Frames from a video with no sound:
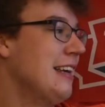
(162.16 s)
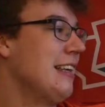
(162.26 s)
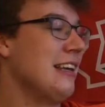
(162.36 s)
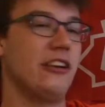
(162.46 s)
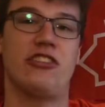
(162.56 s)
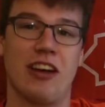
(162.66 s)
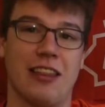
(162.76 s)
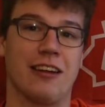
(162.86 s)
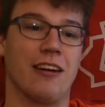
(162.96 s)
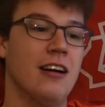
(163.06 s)
each
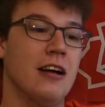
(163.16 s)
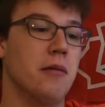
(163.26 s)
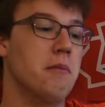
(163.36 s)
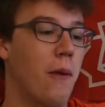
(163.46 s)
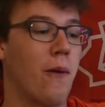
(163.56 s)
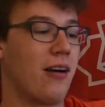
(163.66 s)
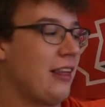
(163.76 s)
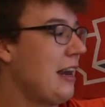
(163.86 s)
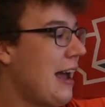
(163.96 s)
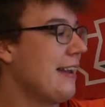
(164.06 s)
other more
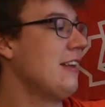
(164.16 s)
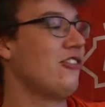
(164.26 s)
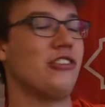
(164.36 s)
than any